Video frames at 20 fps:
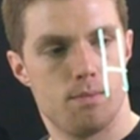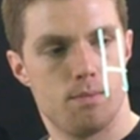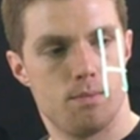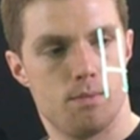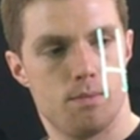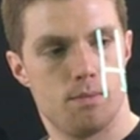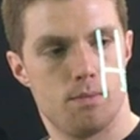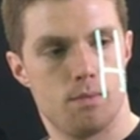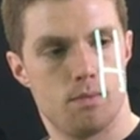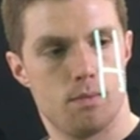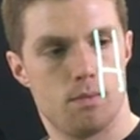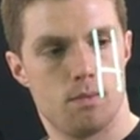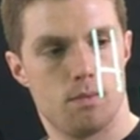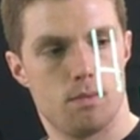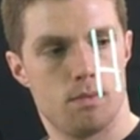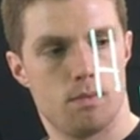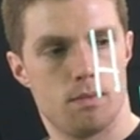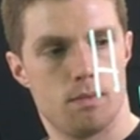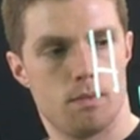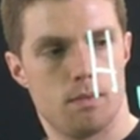
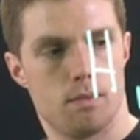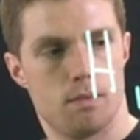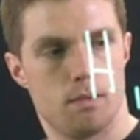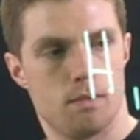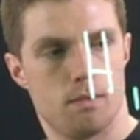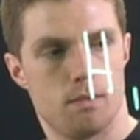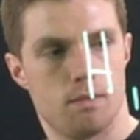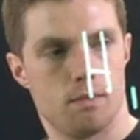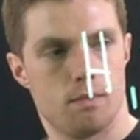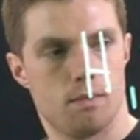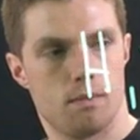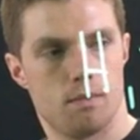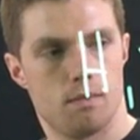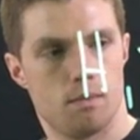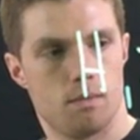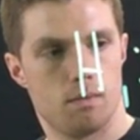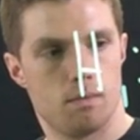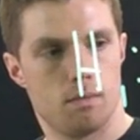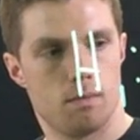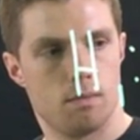Nobody speaks.